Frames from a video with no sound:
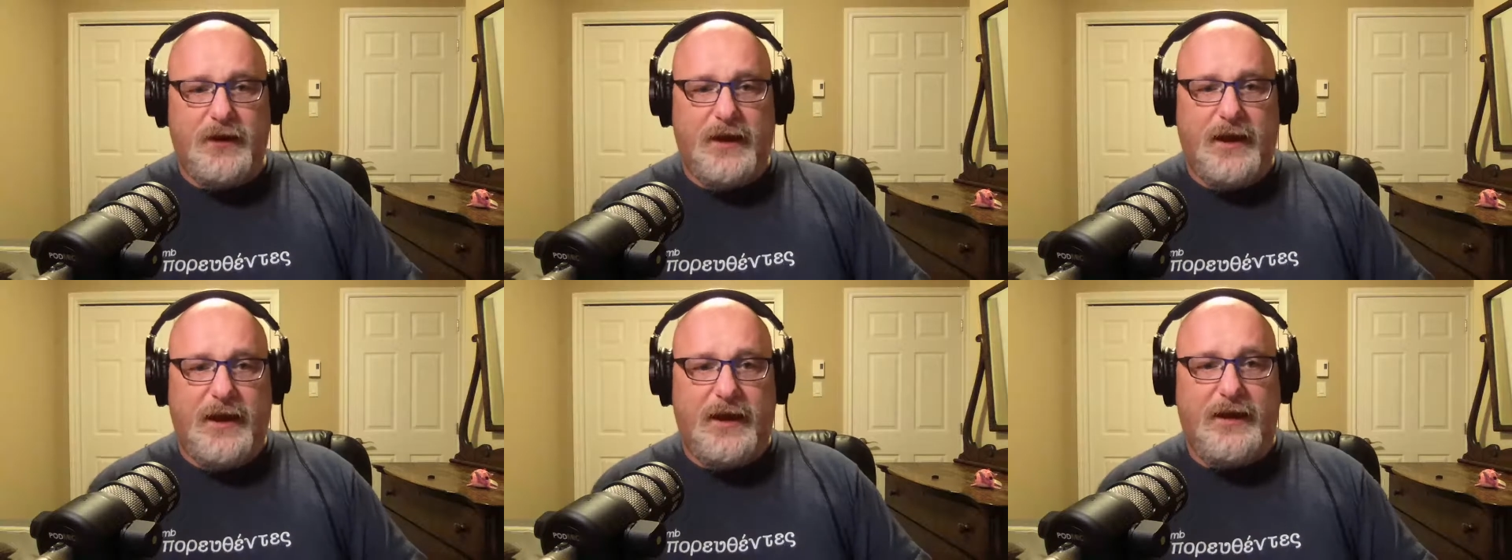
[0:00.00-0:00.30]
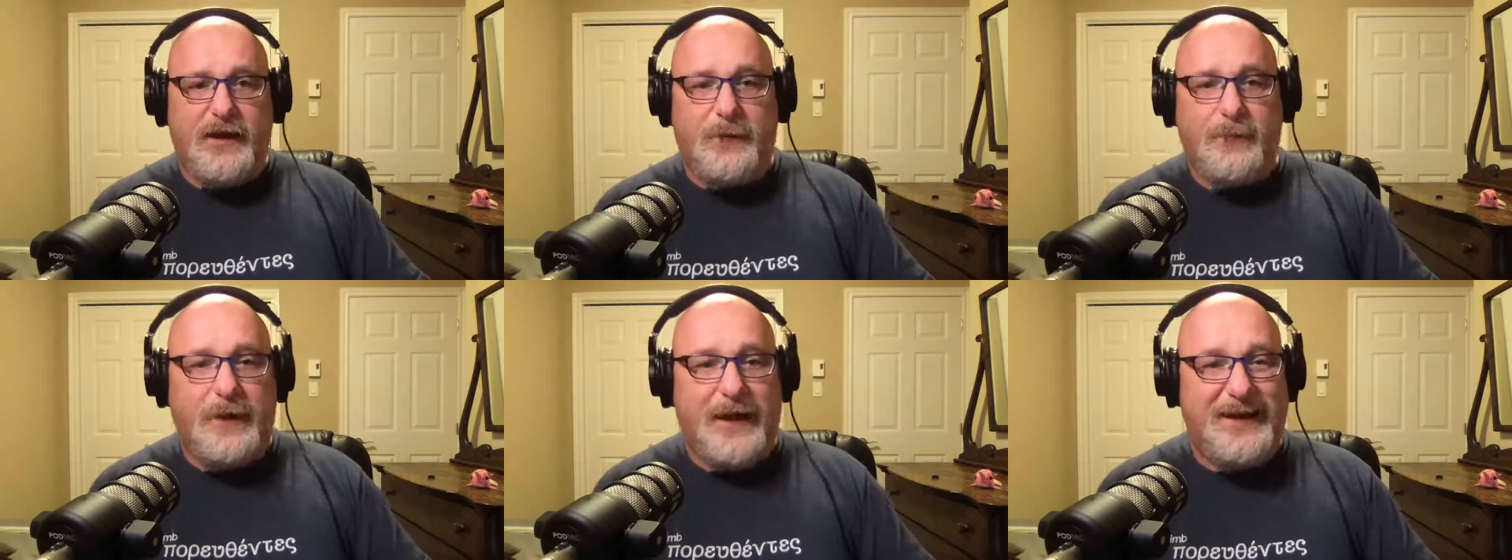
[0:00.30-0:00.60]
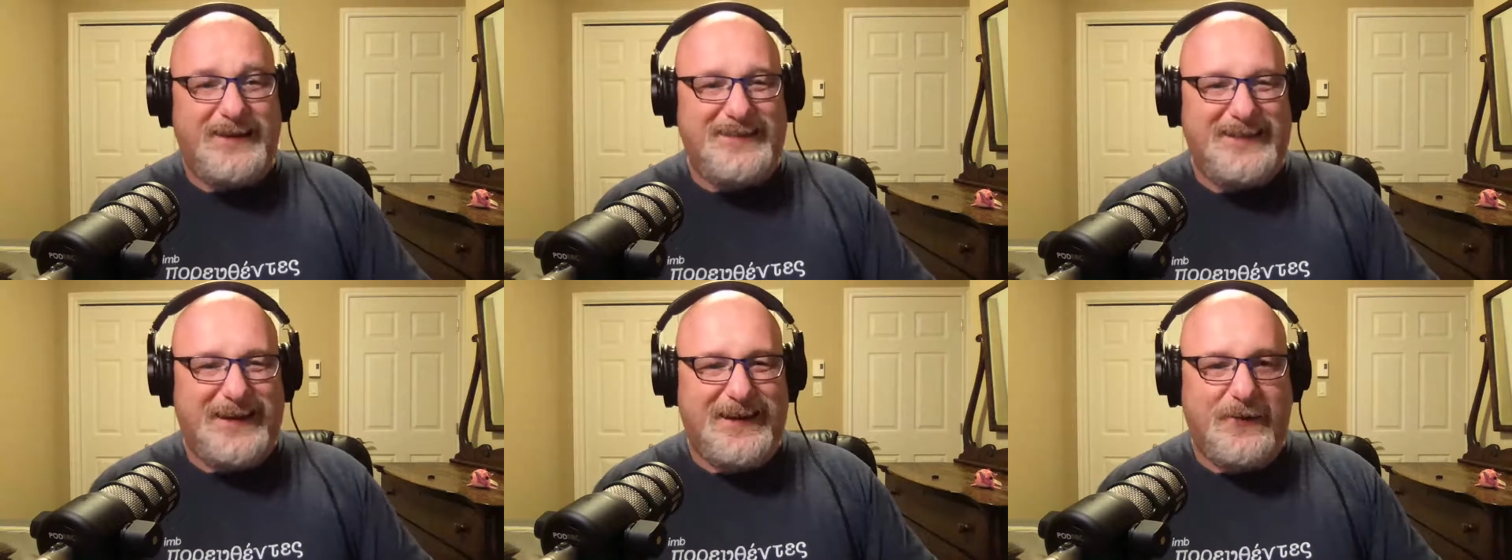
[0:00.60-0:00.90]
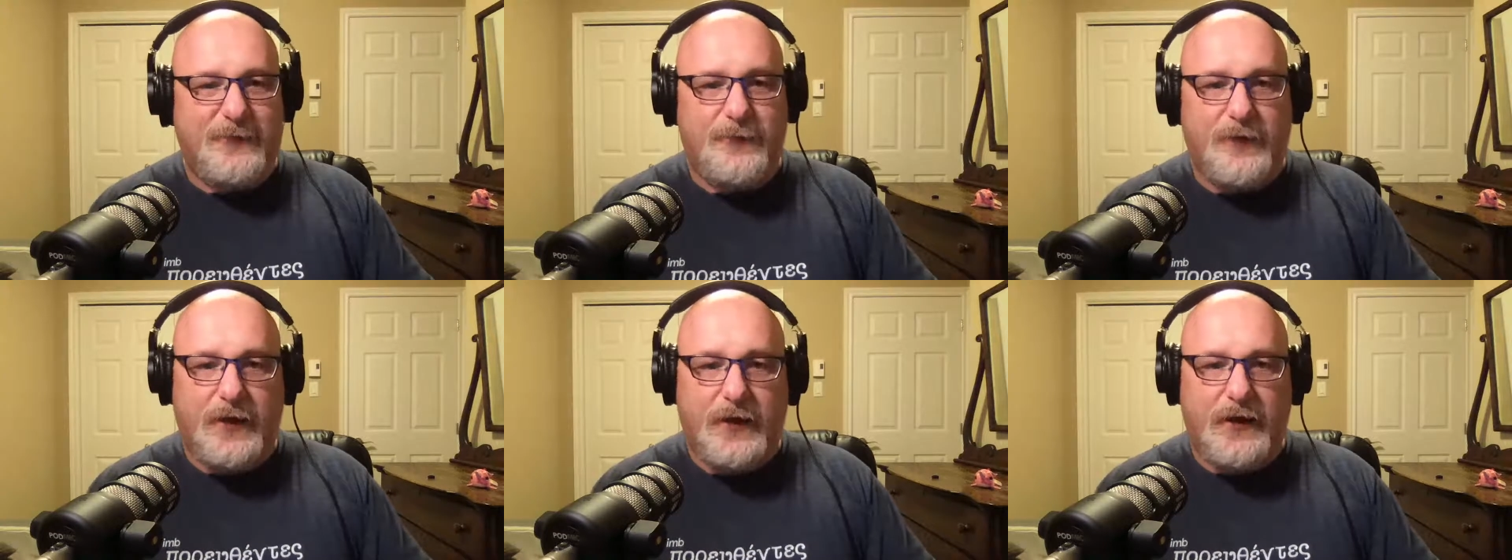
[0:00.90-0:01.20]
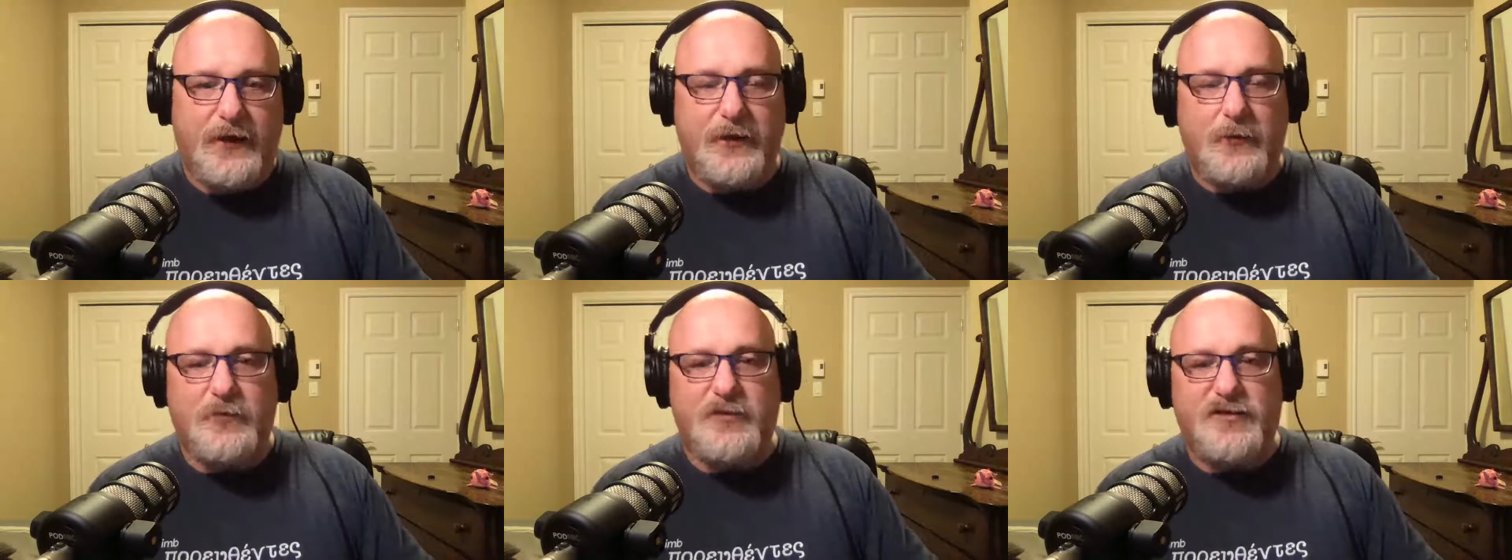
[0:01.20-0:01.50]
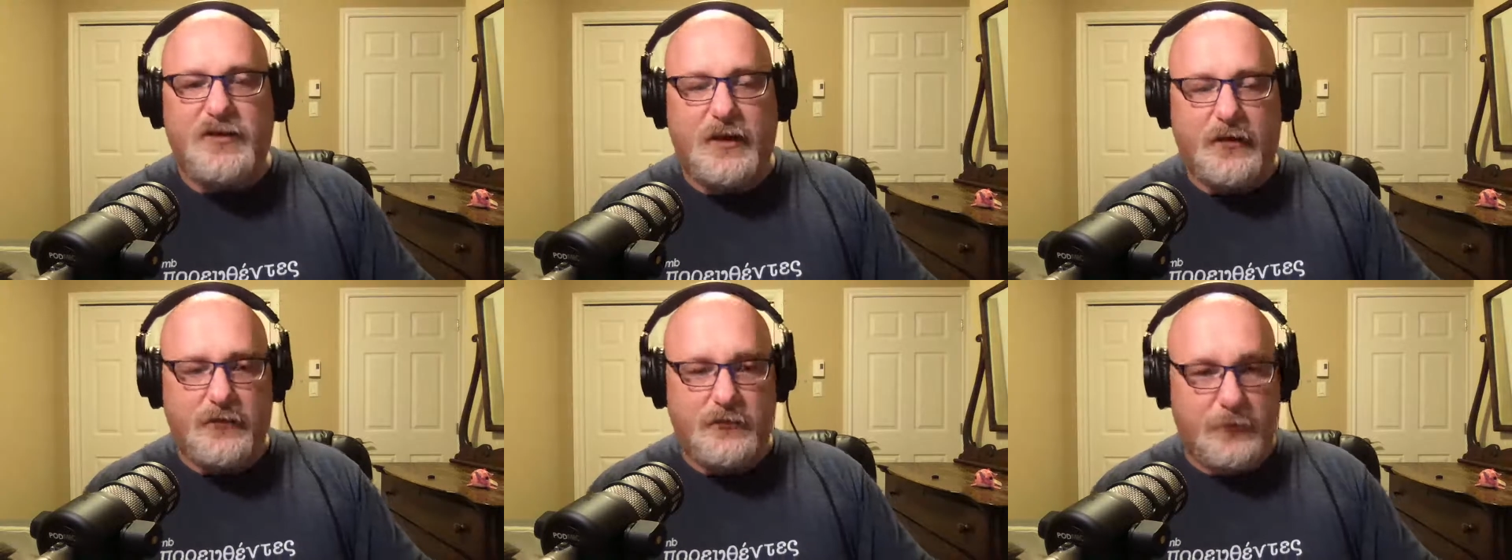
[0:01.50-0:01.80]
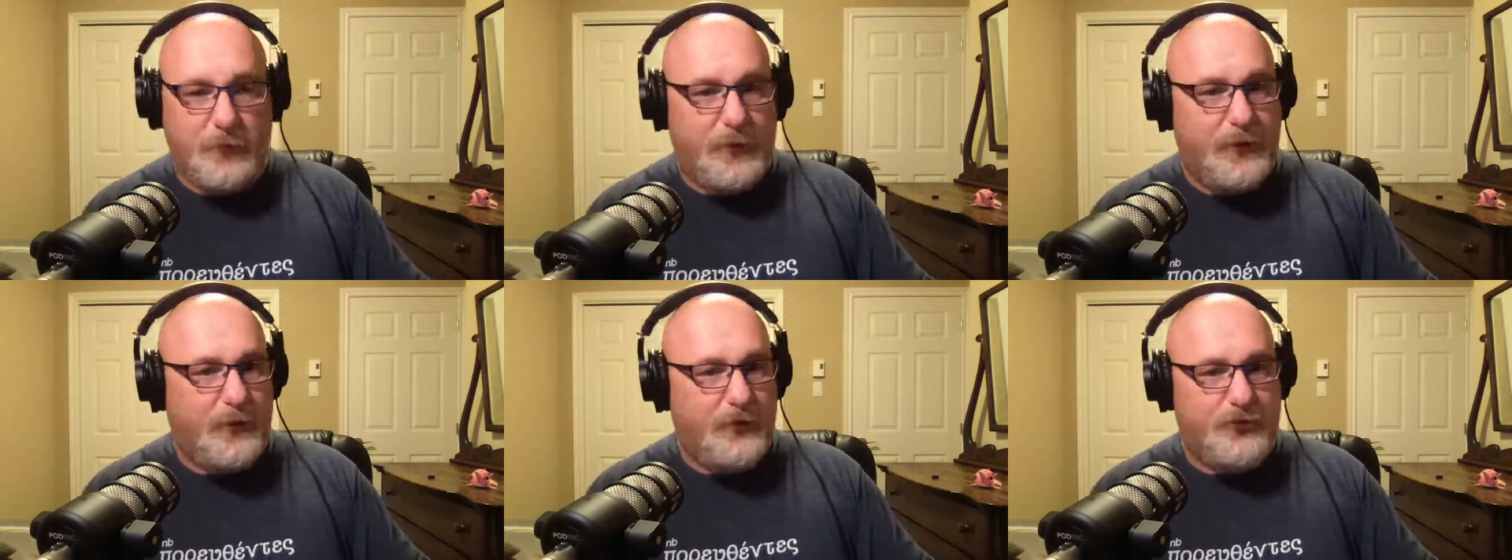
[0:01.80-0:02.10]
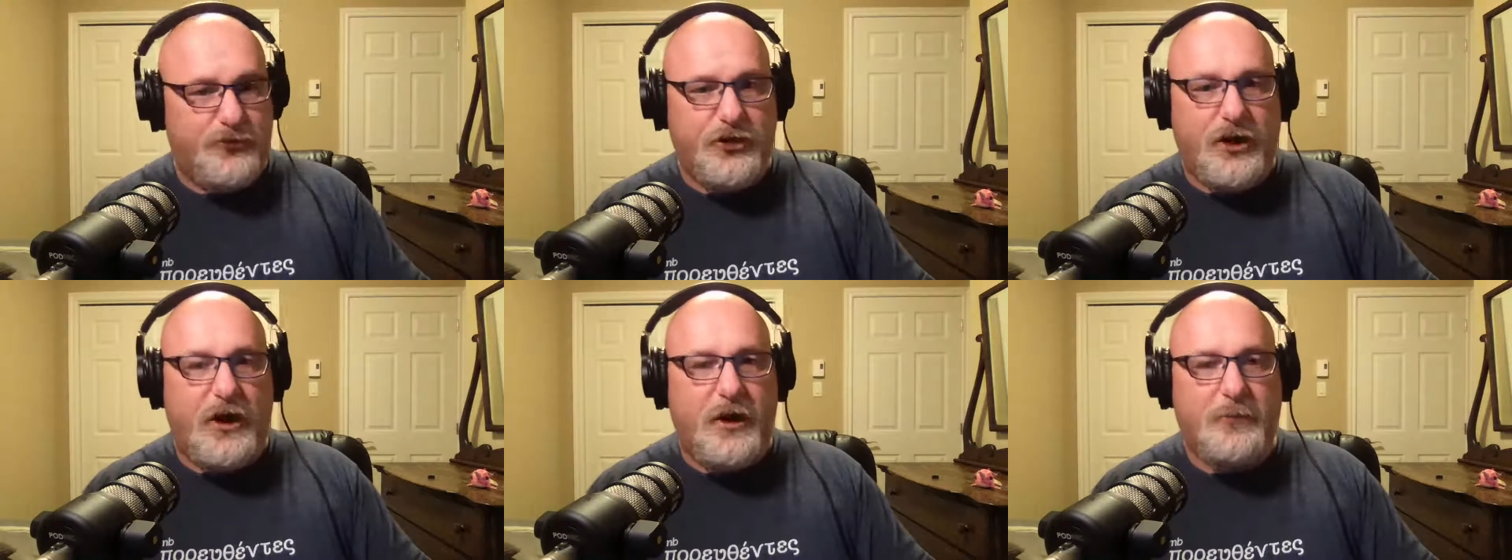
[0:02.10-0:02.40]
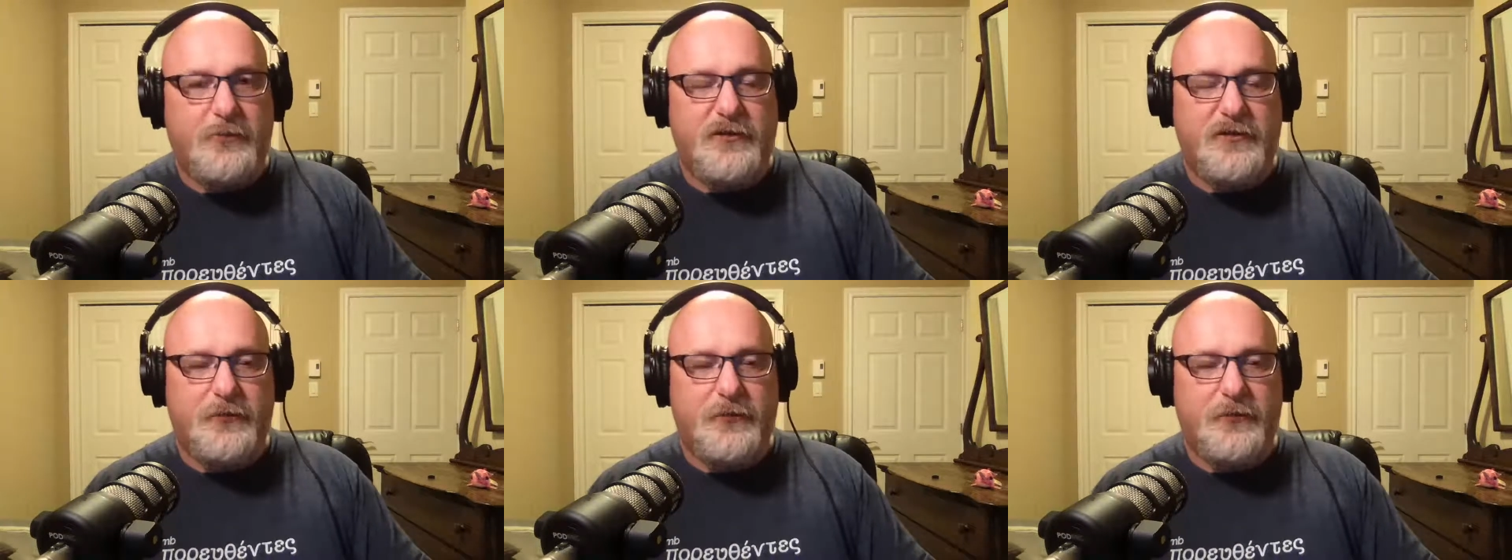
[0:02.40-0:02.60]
end up identifying themselves with their jobs,